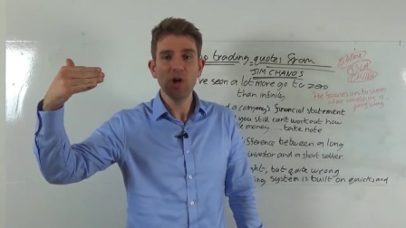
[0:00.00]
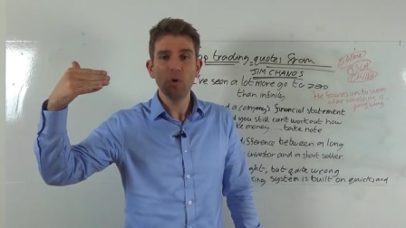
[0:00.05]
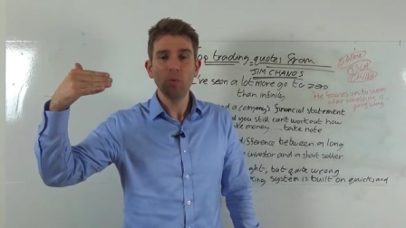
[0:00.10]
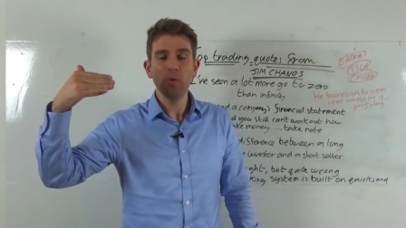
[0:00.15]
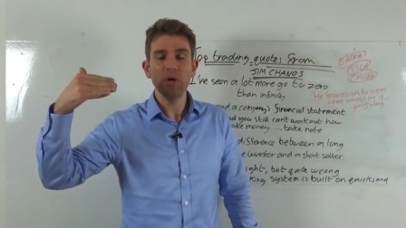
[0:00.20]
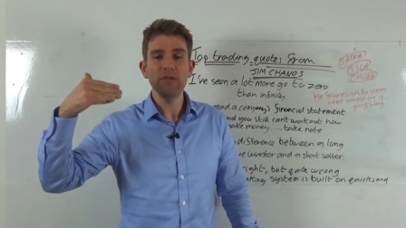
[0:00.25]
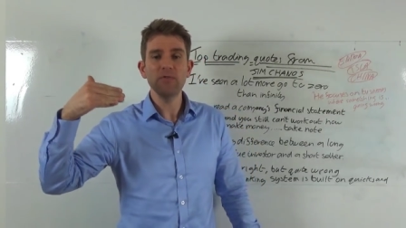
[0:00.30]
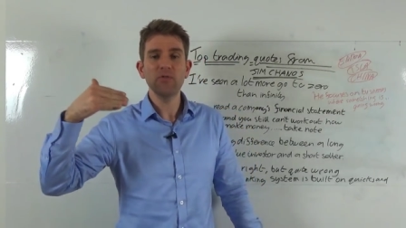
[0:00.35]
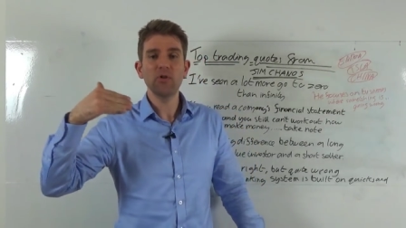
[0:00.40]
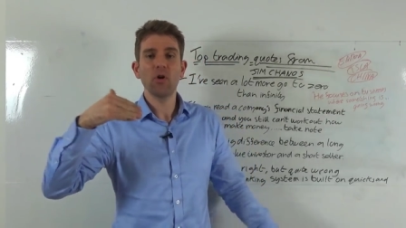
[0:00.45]

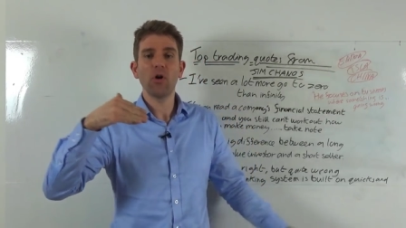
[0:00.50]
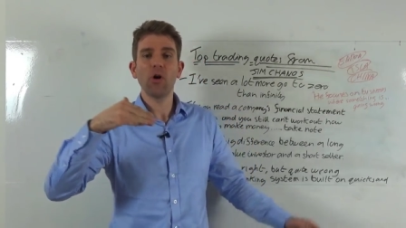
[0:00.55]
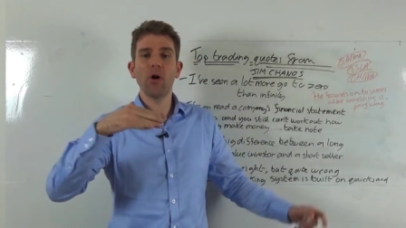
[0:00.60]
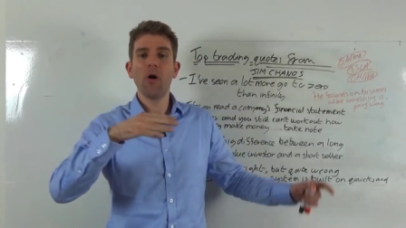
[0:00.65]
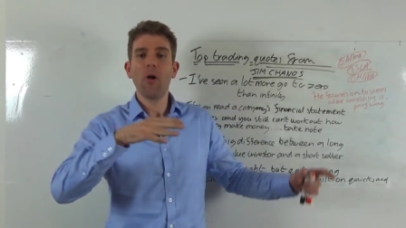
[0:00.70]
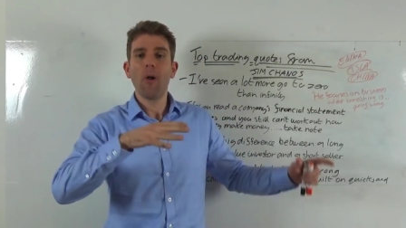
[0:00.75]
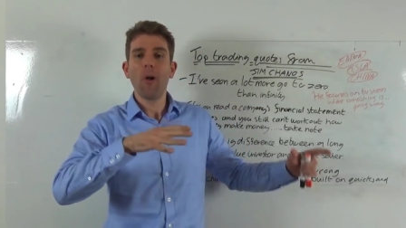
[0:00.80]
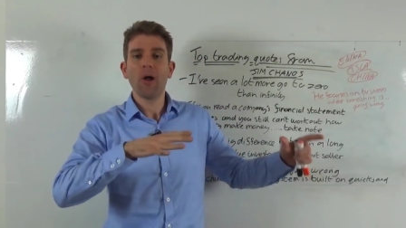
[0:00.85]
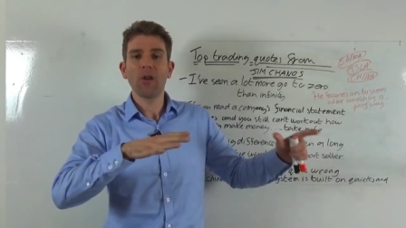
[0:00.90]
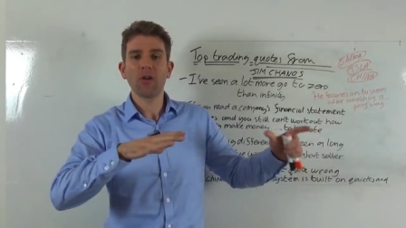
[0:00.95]
when you've
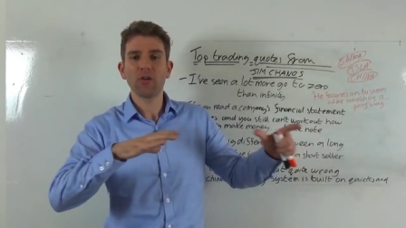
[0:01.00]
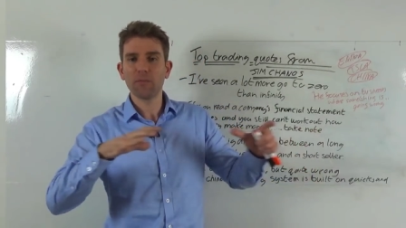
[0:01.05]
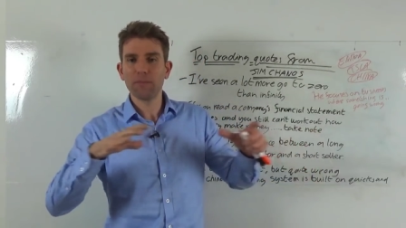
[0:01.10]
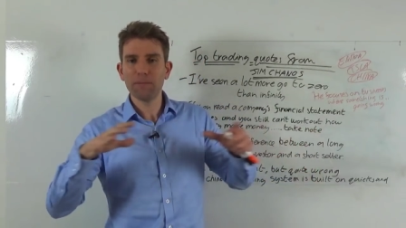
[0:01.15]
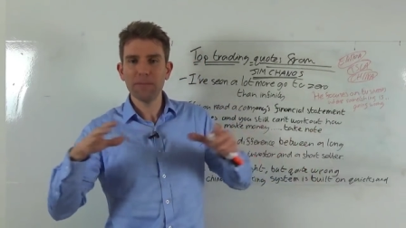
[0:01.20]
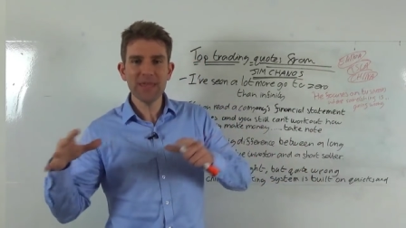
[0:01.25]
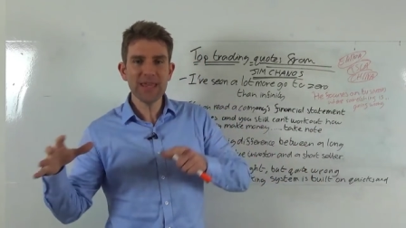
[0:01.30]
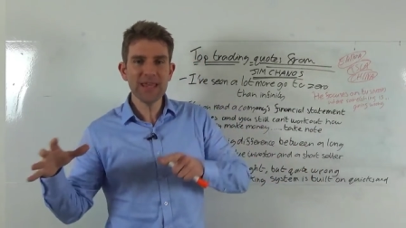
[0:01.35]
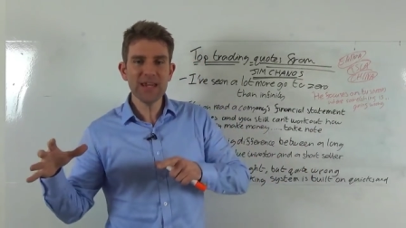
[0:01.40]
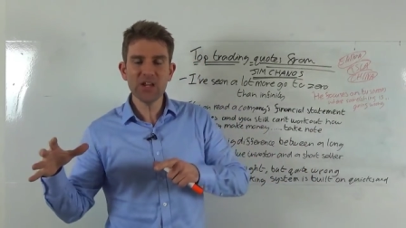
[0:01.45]
got a lot of
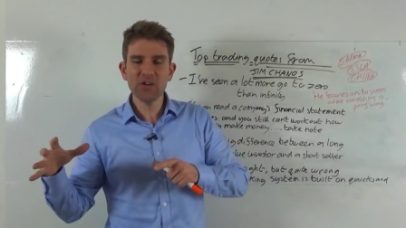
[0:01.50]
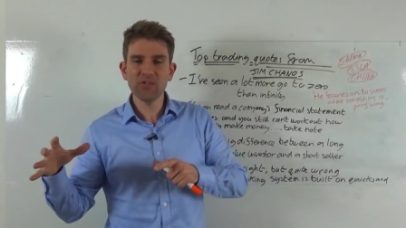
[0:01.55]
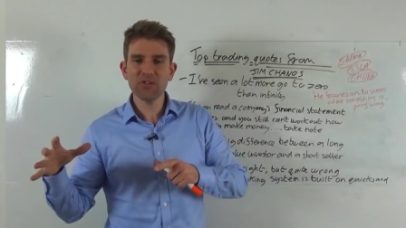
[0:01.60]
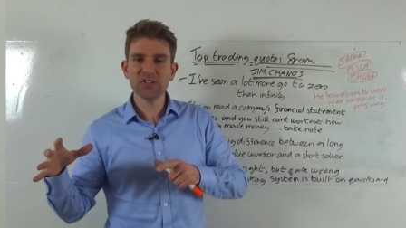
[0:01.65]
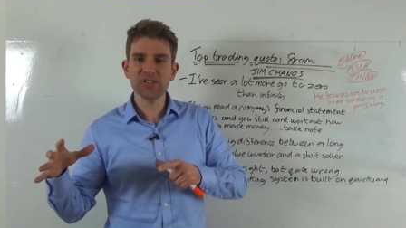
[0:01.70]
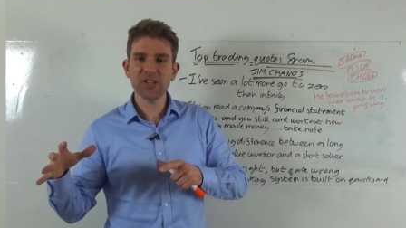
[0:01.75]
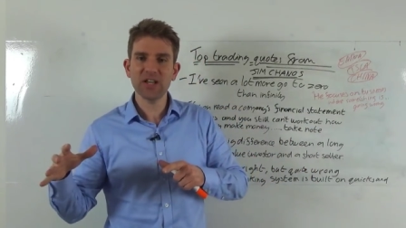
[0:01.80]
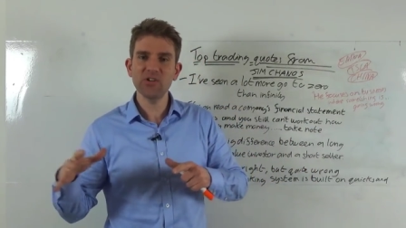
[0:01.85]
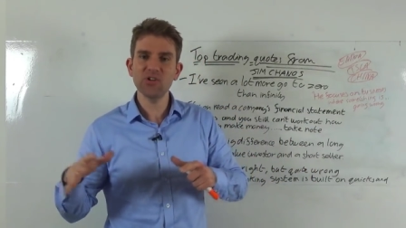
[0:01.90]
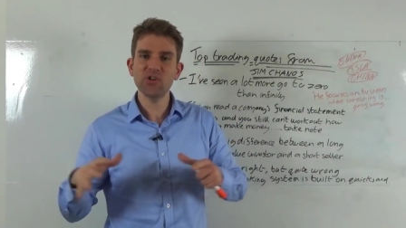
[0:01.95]
media
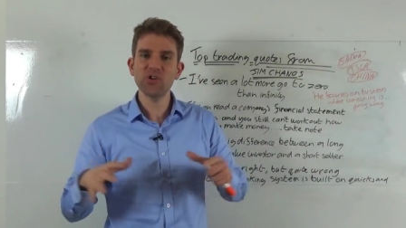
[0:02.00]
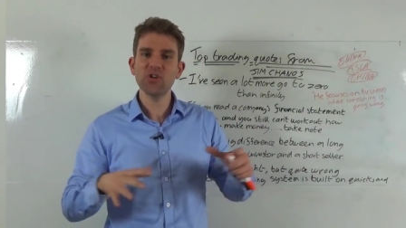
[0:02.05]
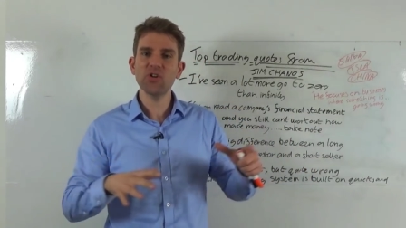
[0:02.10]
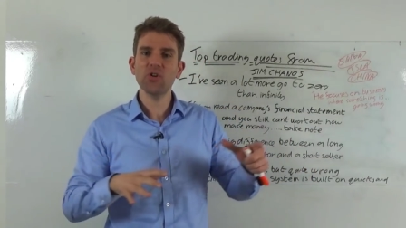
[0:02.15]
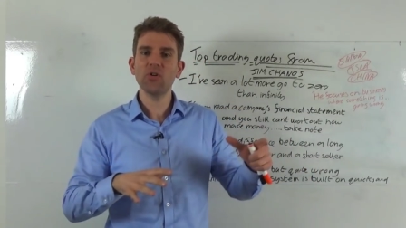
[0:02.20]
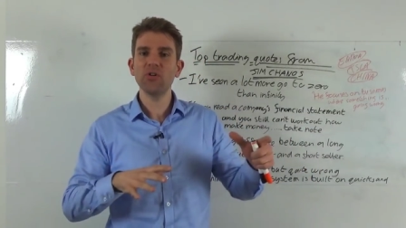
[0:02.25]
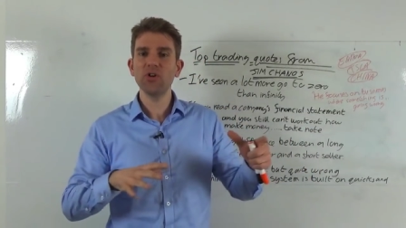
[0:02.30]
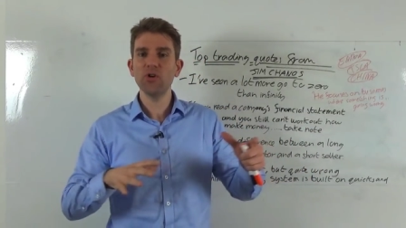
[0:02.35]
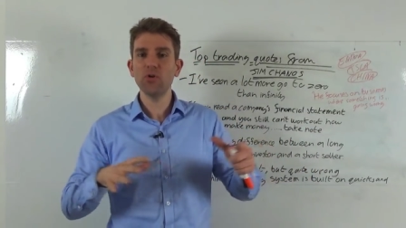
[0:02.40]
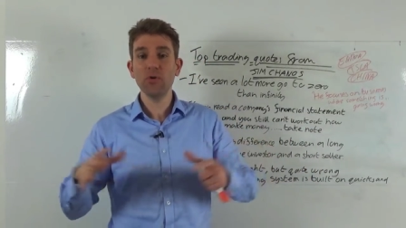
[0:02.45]
attention
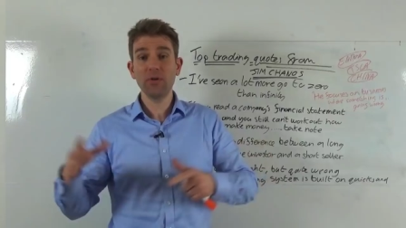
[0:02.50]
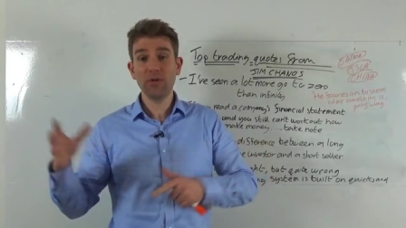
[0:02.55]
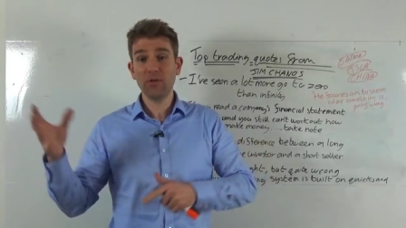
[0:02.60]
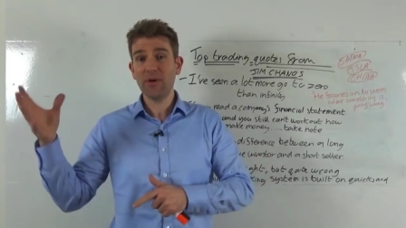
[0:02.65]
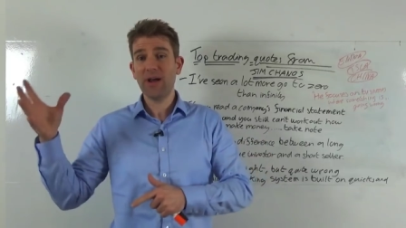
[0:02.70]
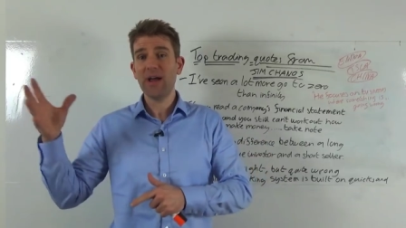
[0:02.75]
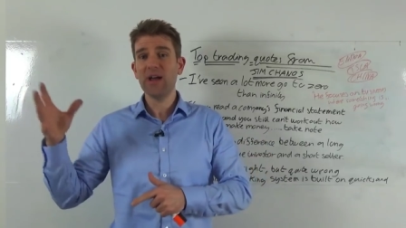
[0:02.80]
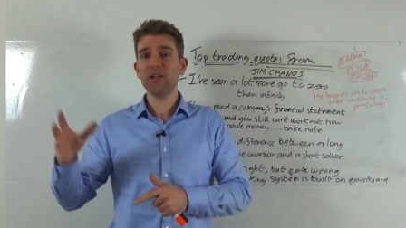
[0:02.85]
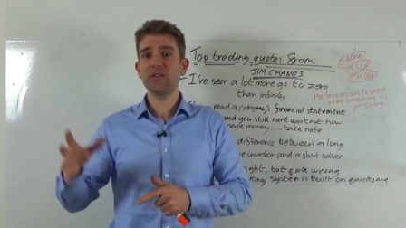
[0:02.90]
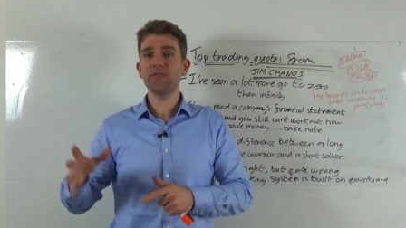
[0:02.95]
on you or your
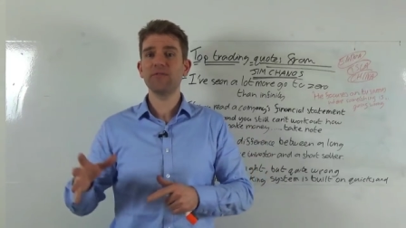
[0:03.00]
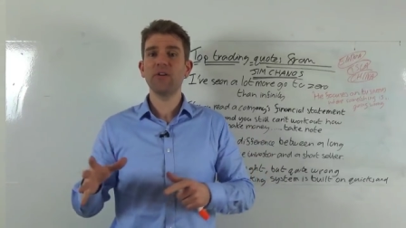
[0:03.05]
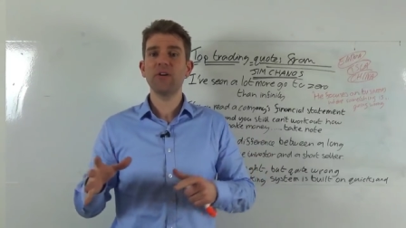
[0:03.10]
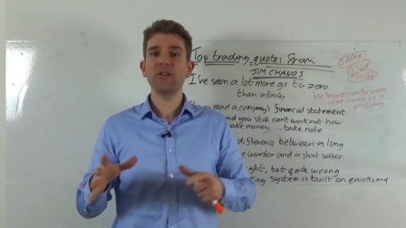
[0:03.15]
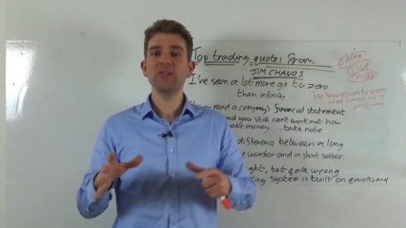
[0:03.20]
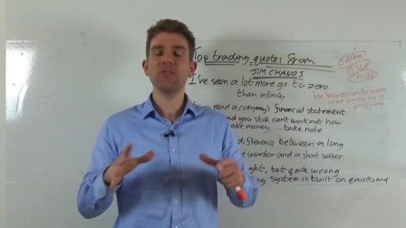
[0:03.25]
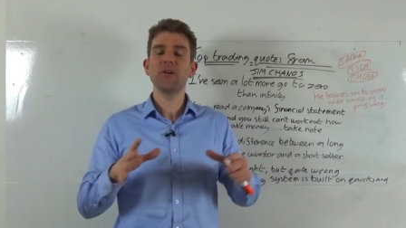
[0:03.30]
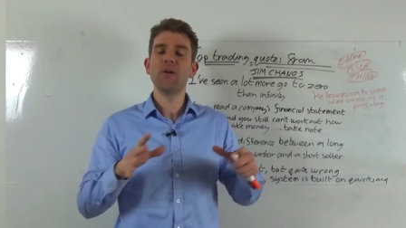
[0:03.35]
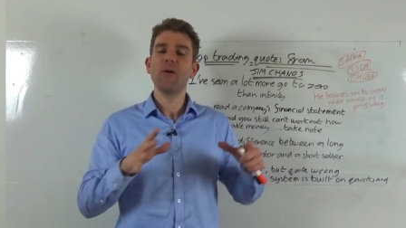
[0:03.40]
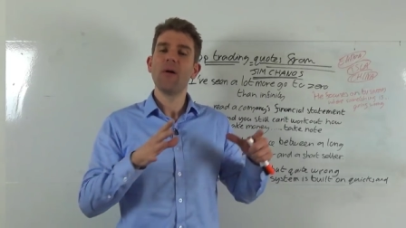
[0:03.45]
hedge
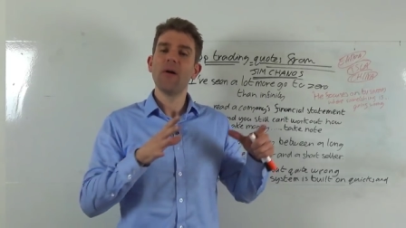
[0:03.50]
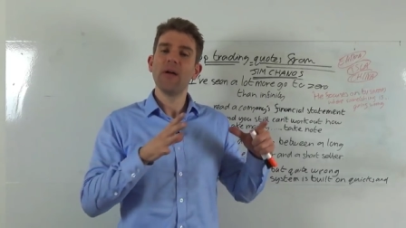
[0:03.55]
fund,